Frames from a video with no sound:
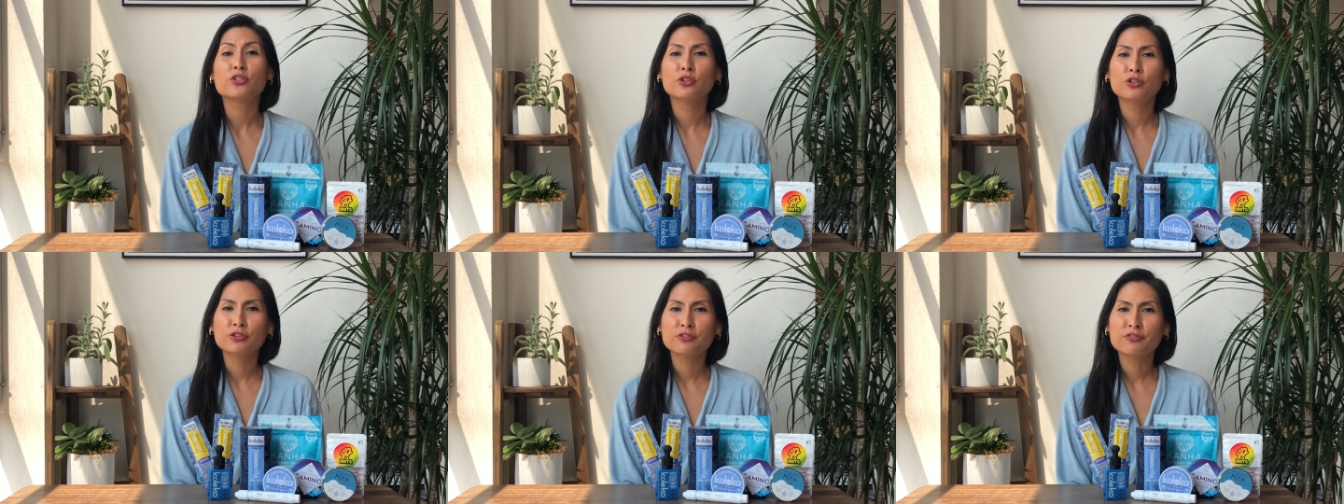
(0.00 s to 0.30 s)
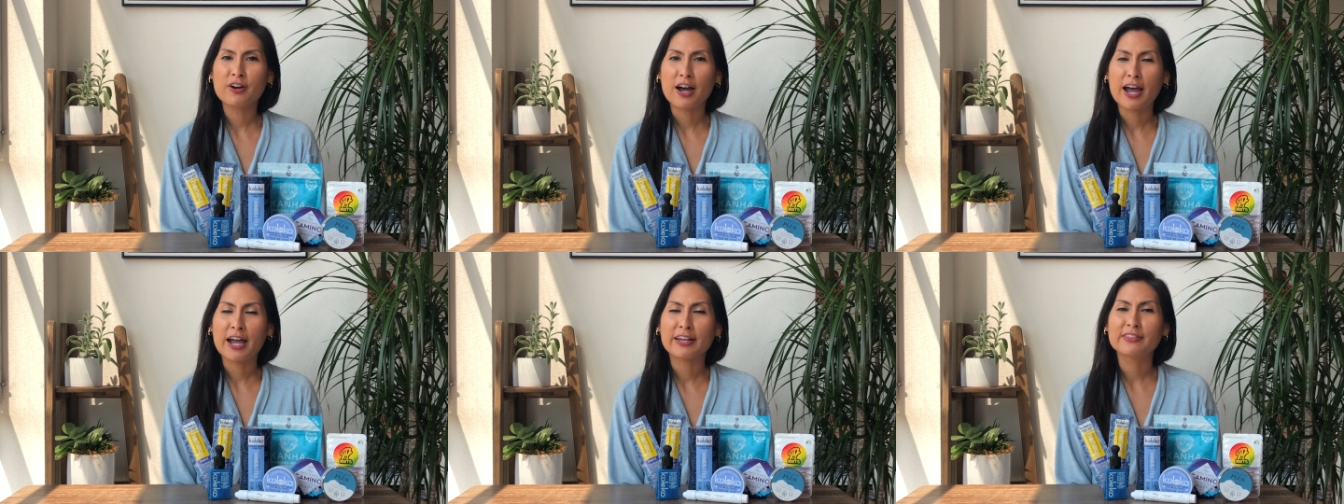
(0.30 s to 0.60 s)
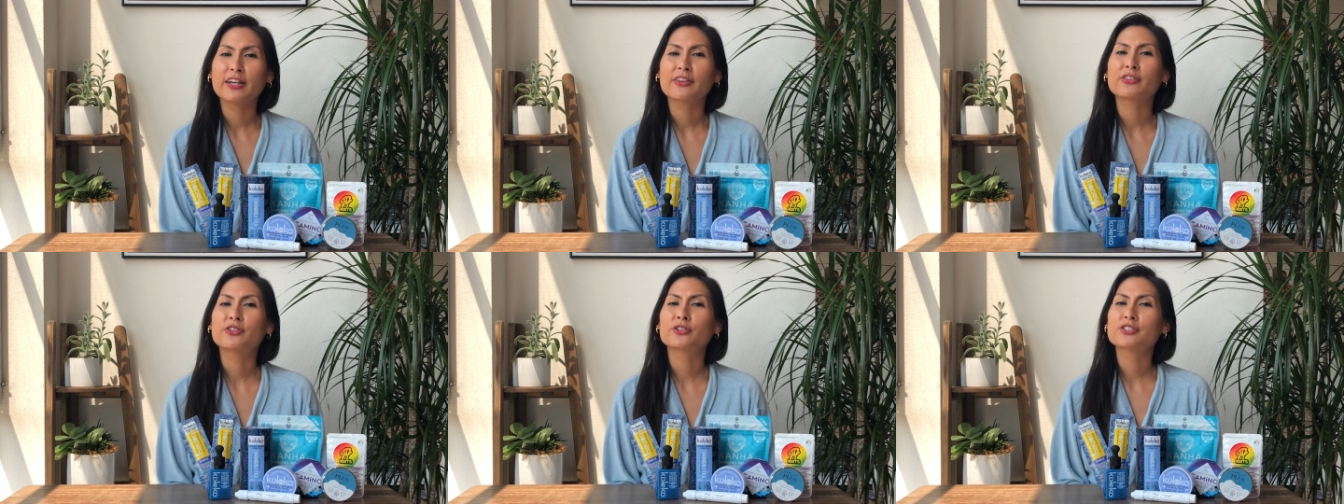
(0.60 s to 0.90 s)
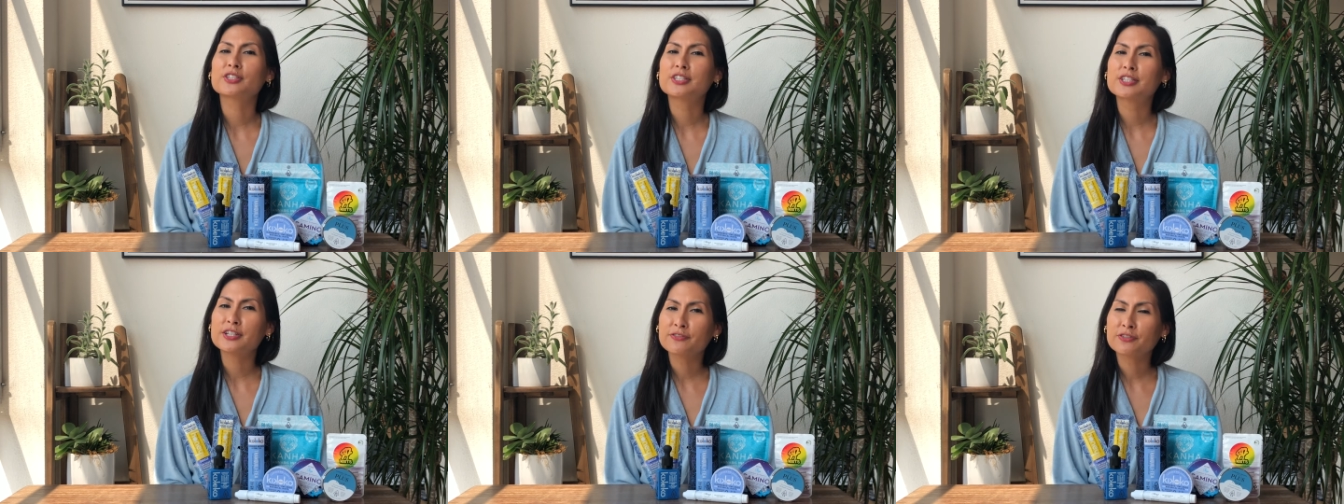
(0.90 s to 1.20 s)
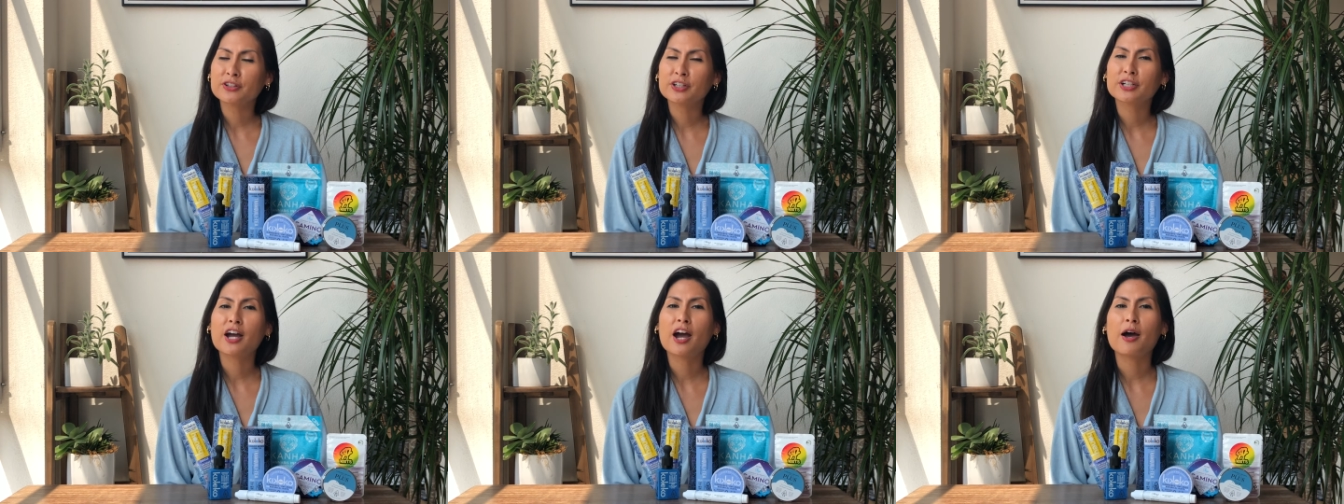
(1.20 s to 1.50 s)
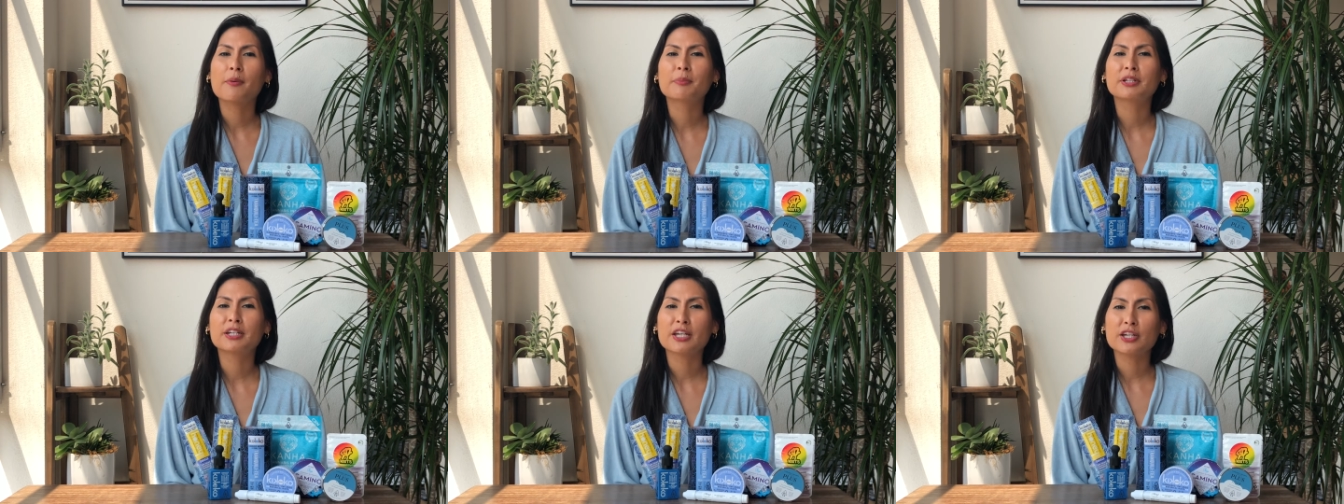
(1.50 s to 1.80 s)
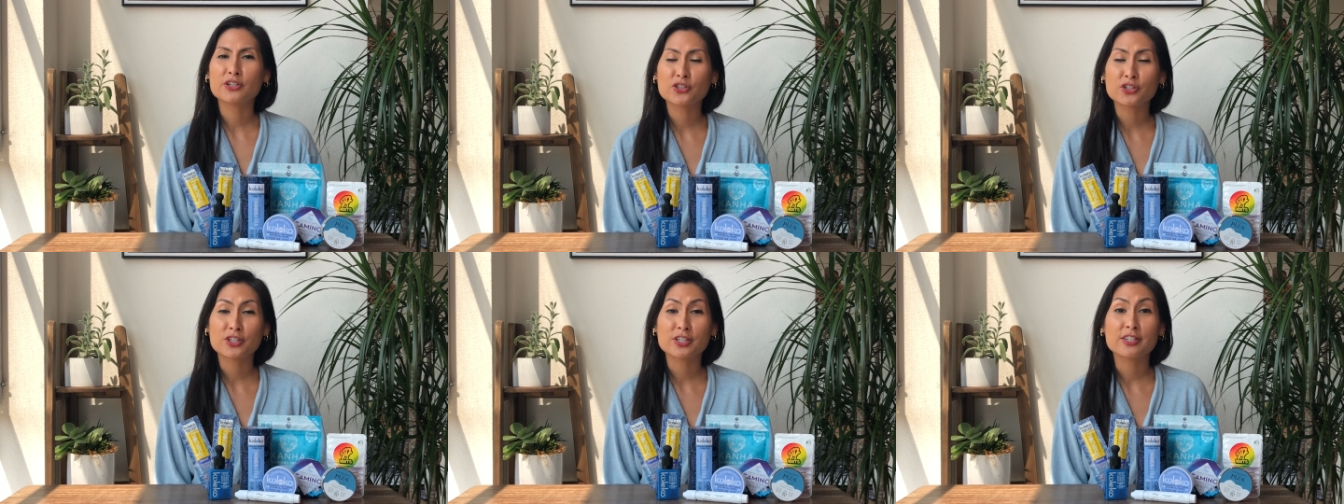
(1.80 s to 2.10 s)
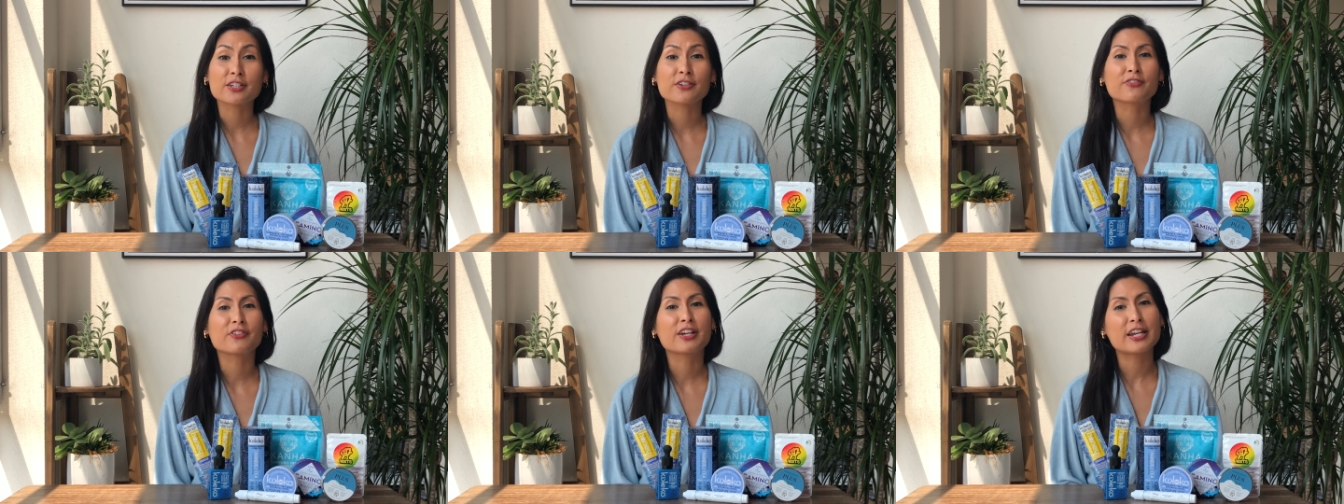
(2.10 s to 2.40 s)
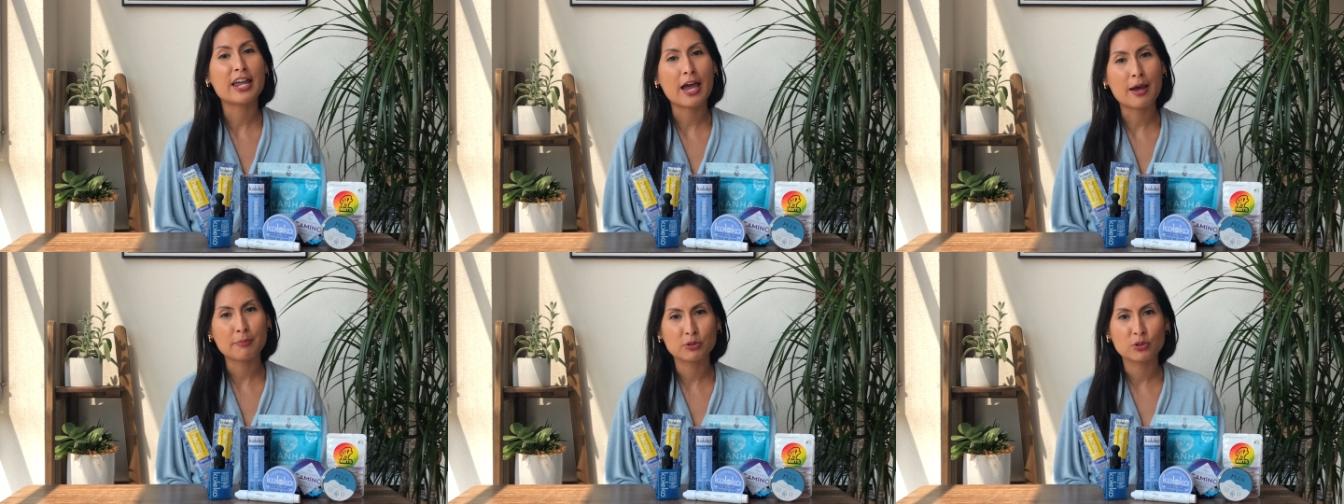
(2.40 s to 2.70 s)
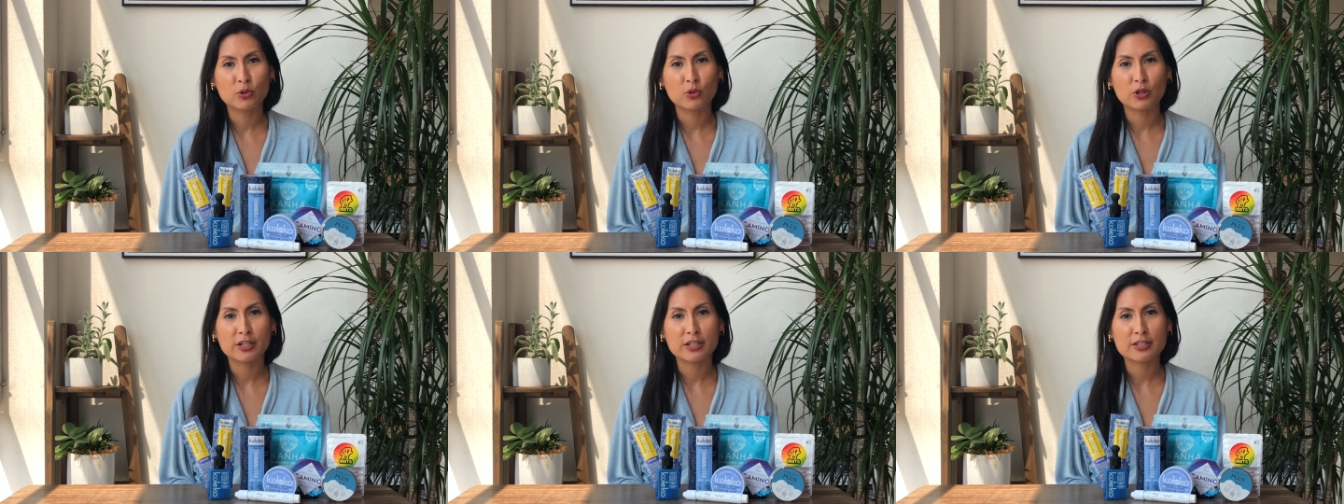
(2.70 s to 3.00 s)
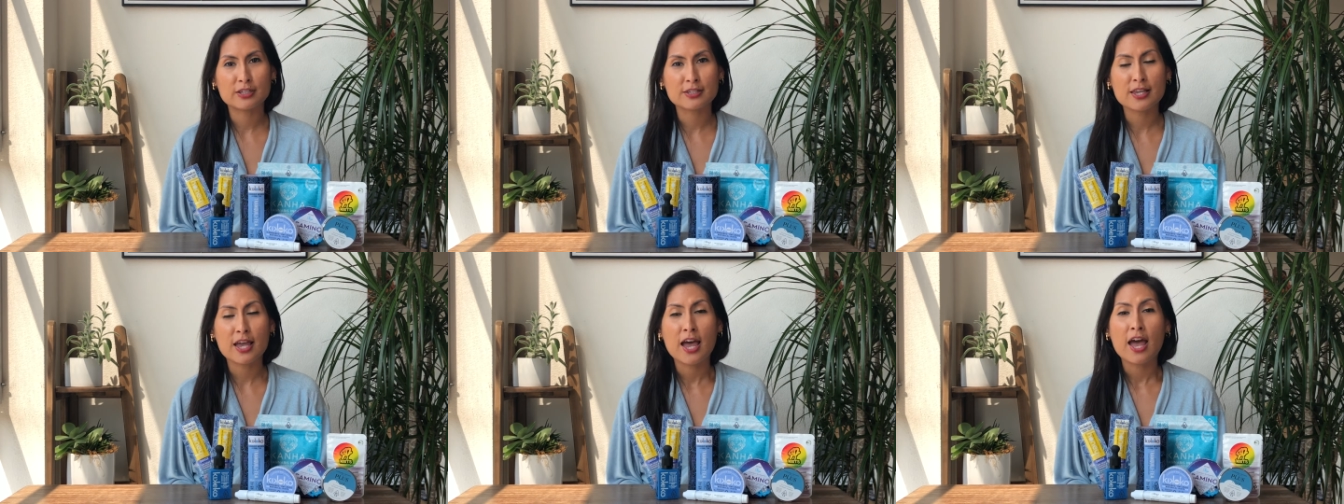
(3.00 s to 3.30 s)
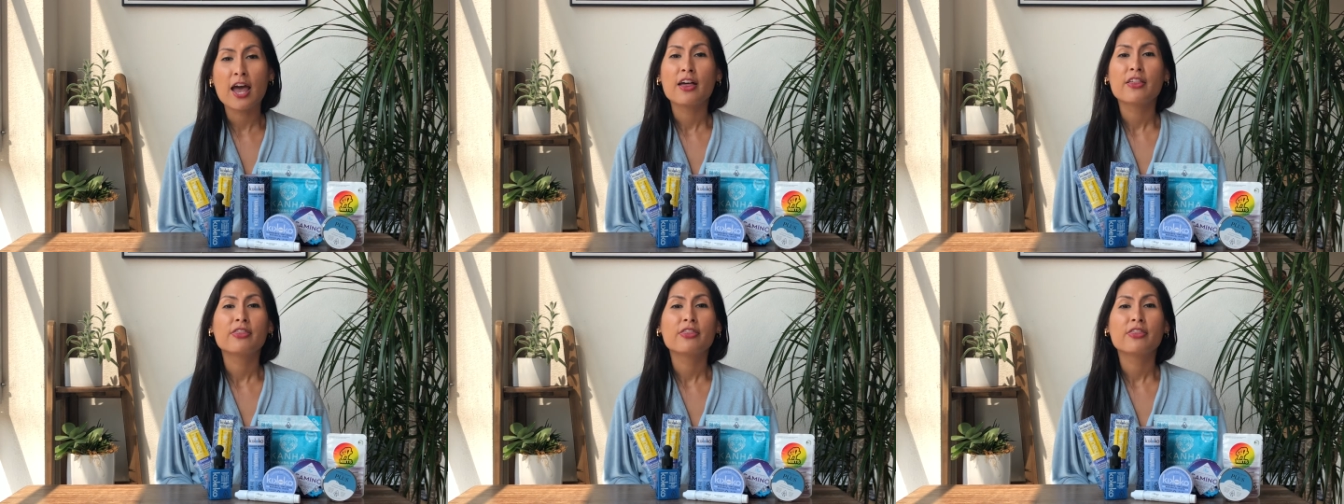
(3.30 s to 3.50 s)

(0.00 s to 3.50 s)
you'll find that there's different combinations of cannabinoids.